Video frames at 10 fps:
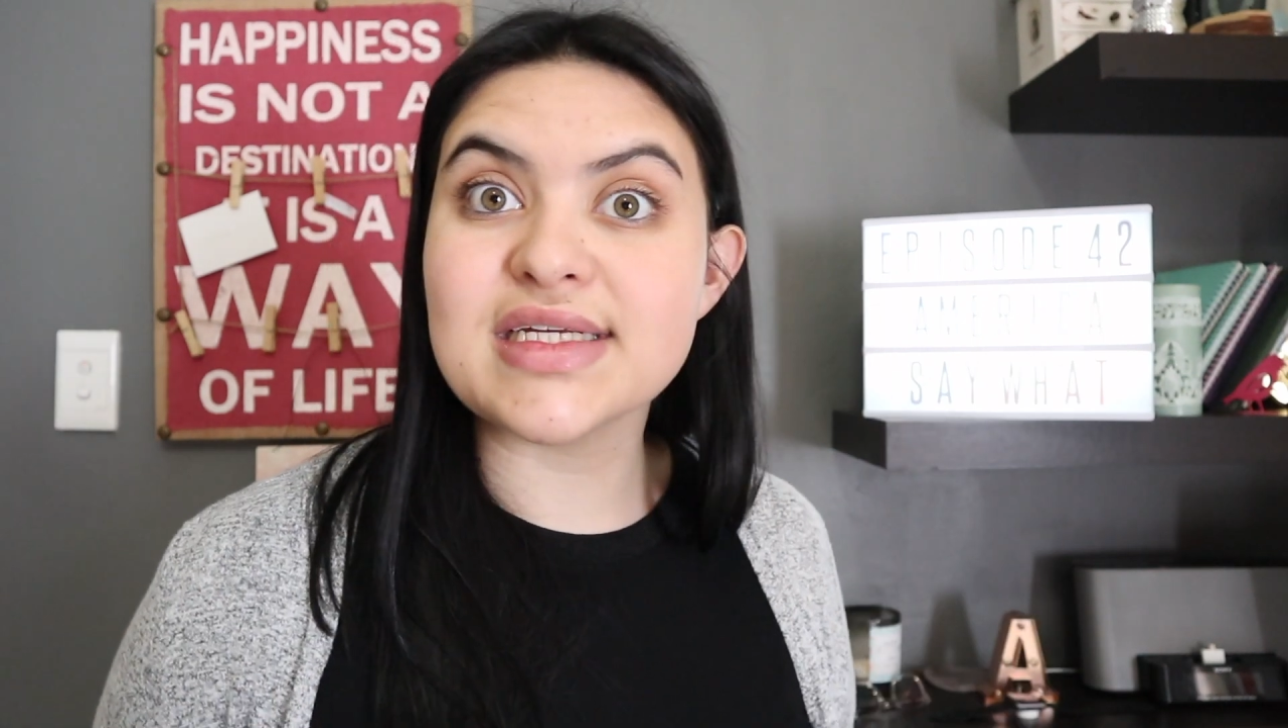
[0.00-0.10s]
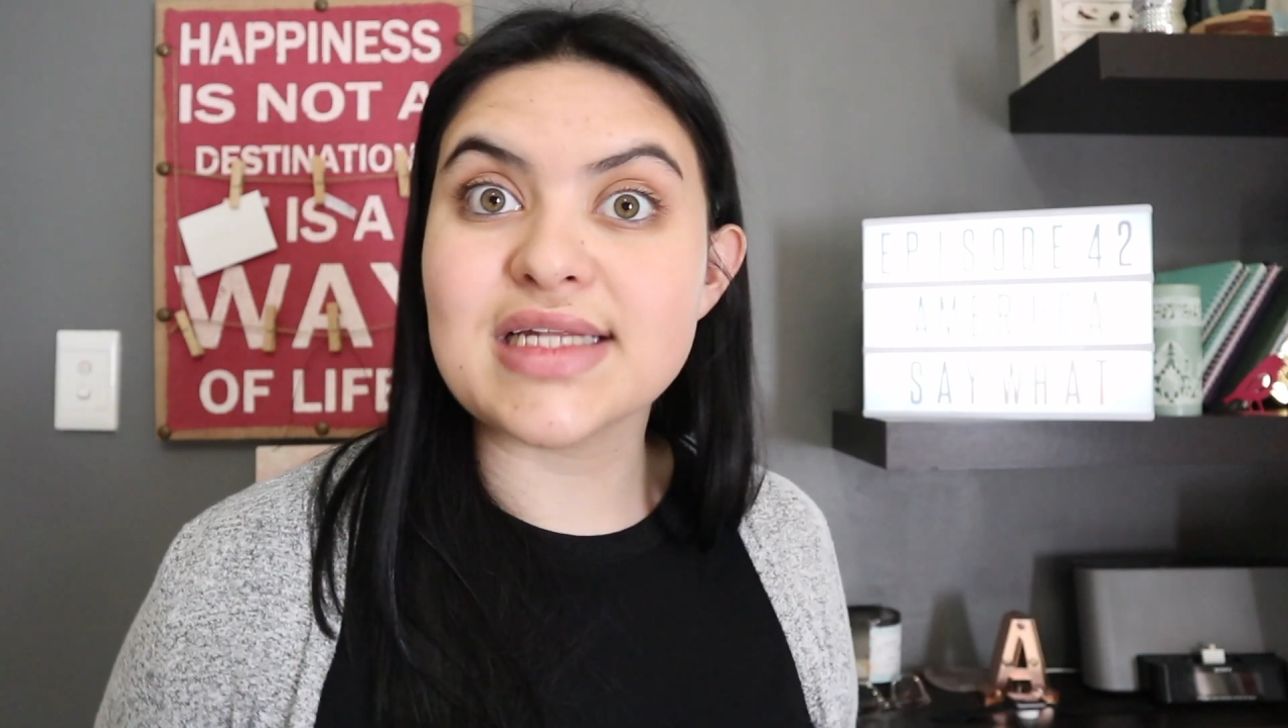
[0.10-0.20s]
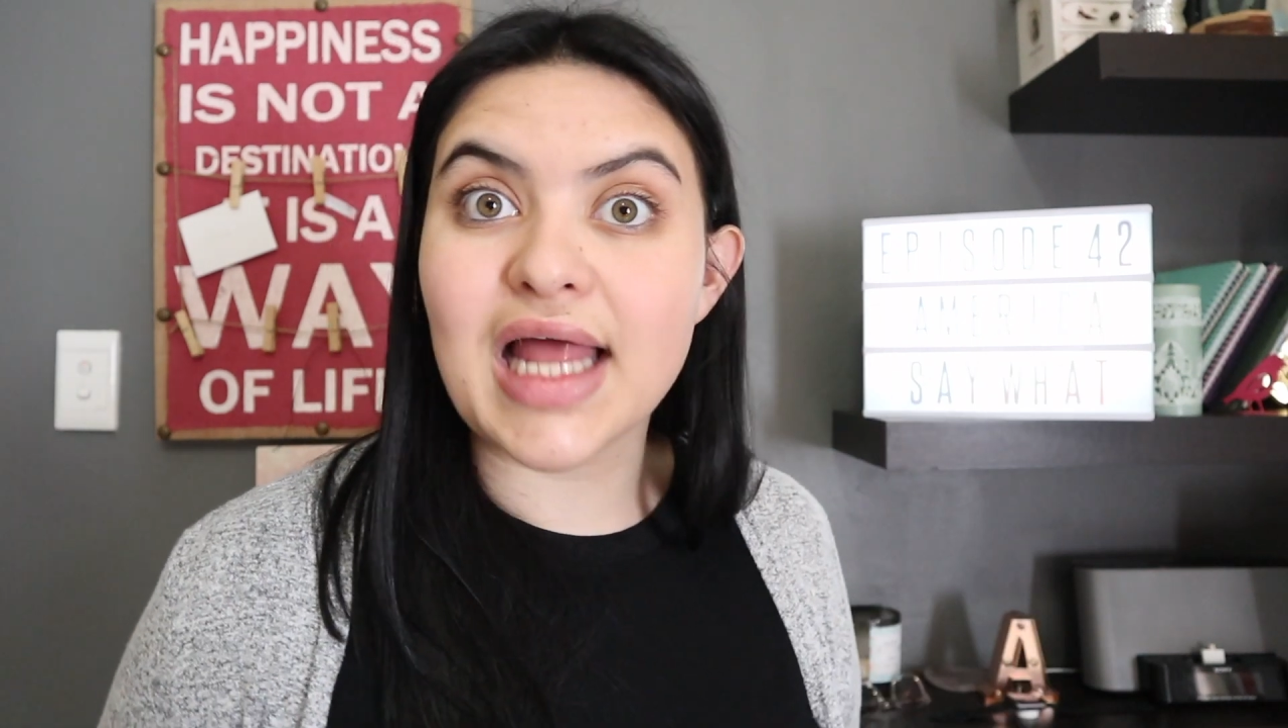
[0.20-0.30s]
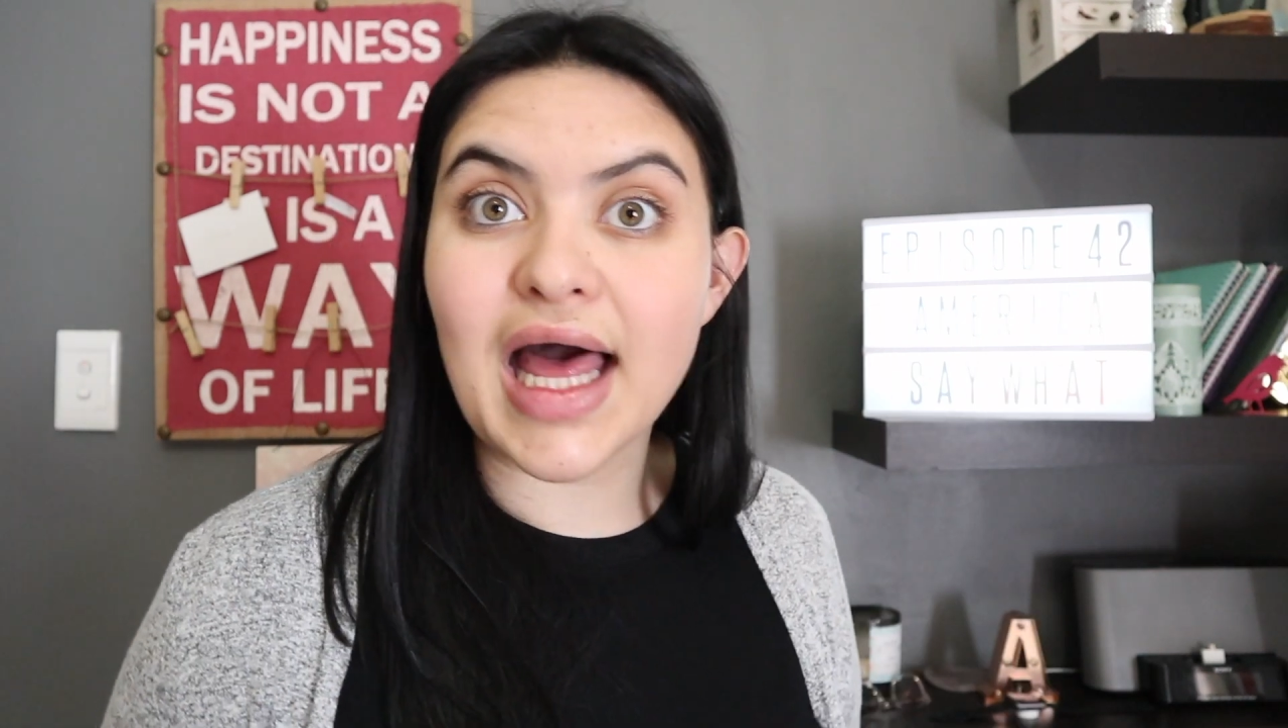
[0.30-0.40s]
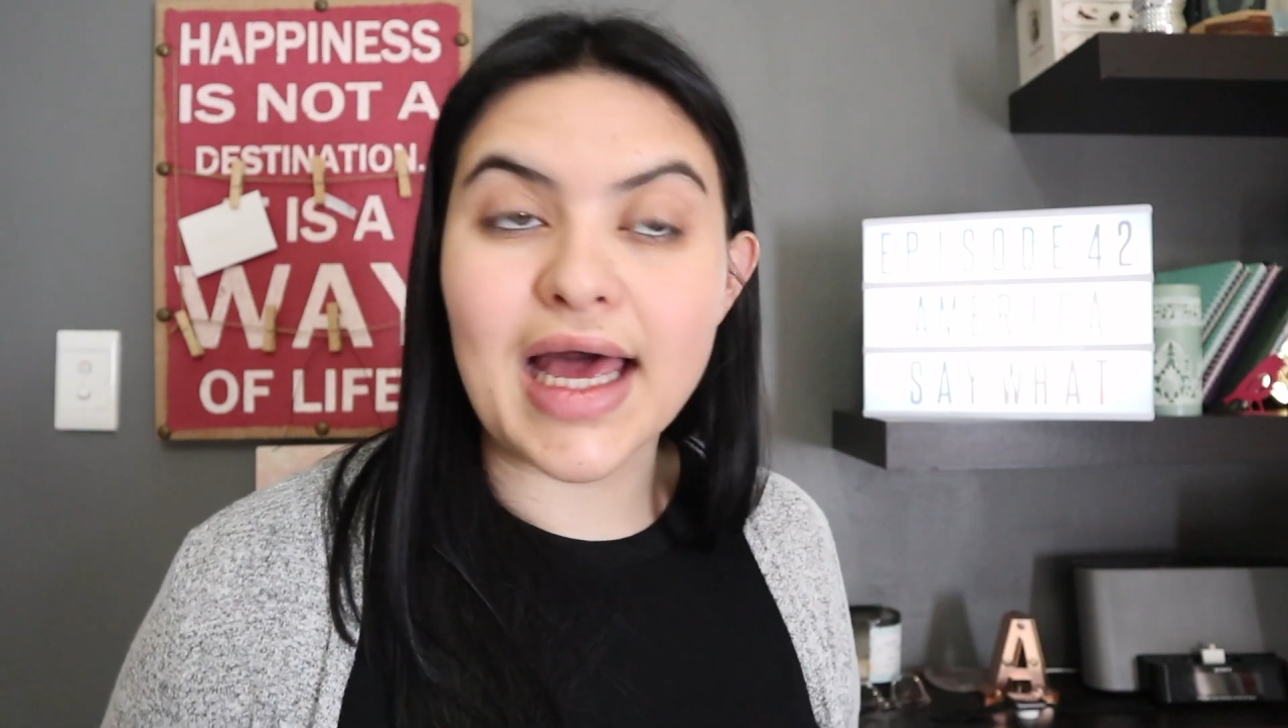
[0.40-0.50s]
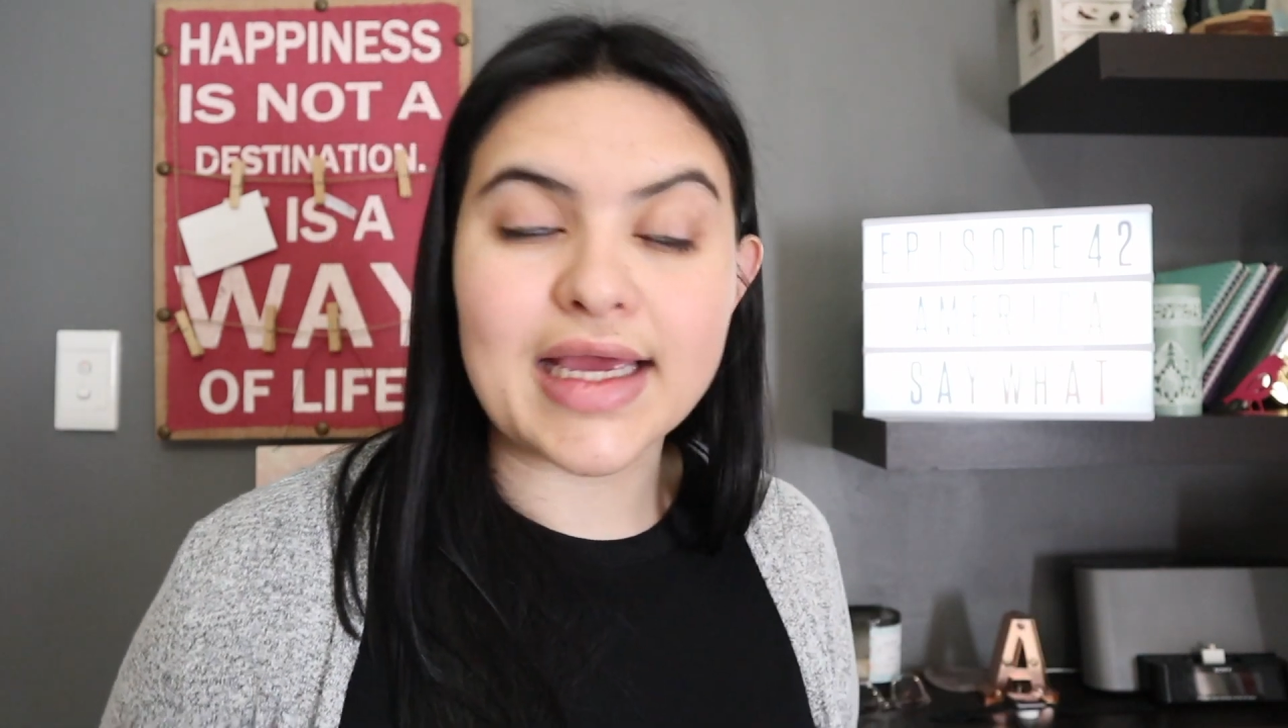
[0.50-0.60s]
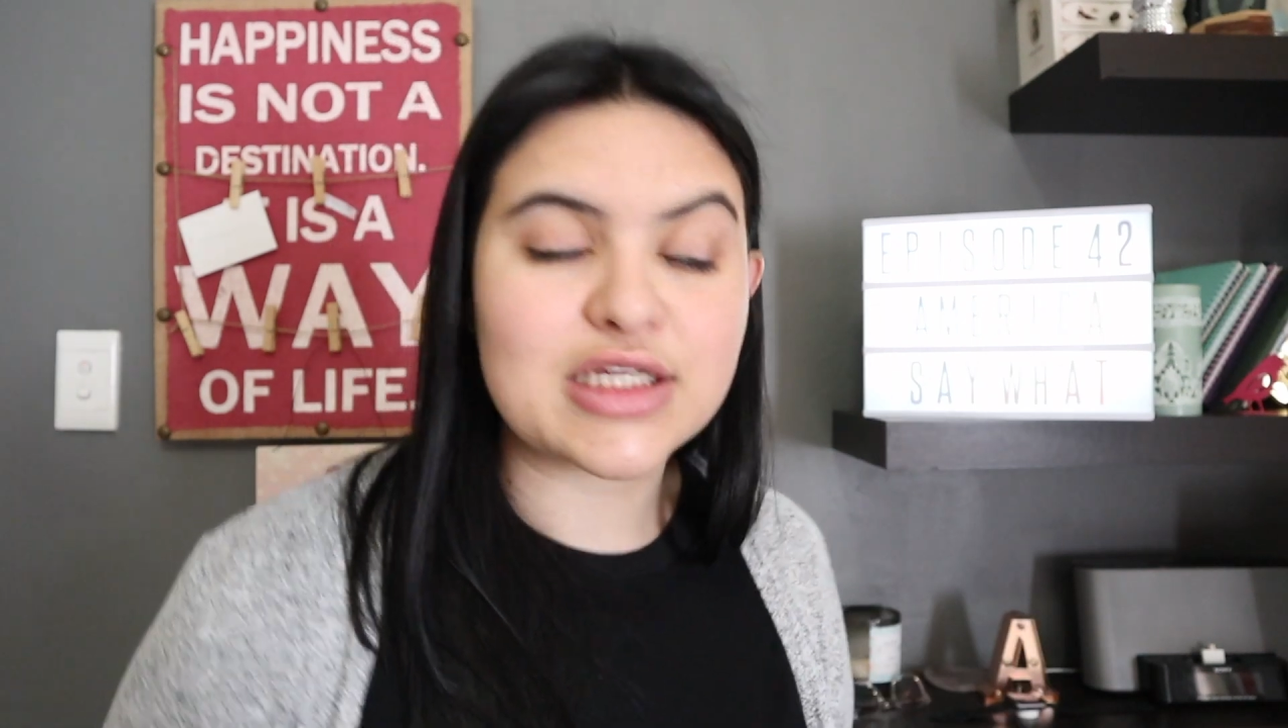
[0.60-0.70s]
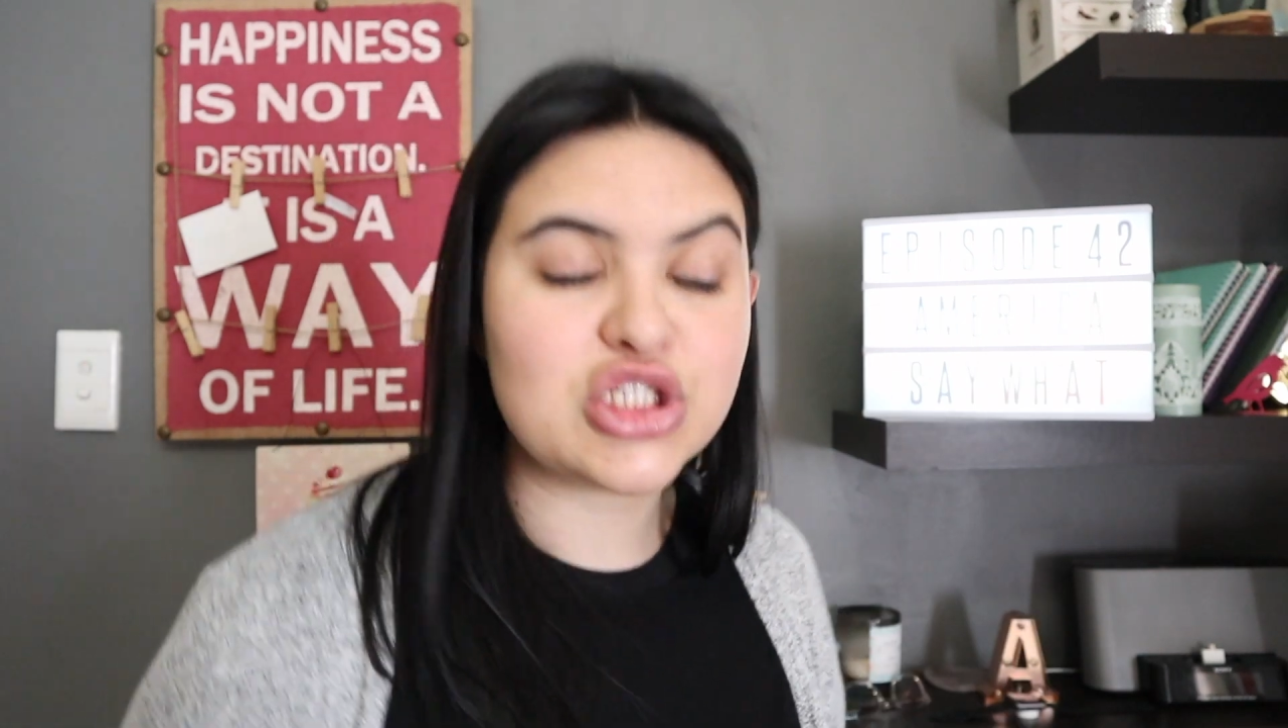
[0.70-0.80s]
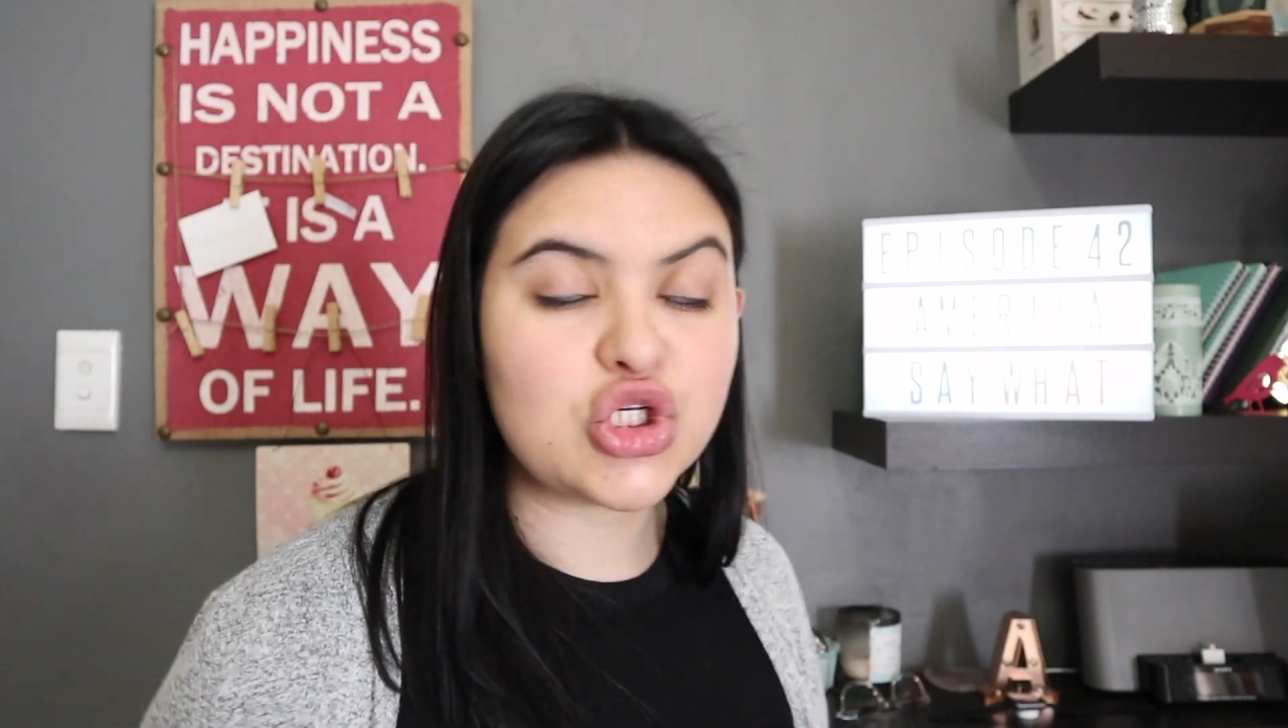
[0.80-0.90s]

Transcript: it like?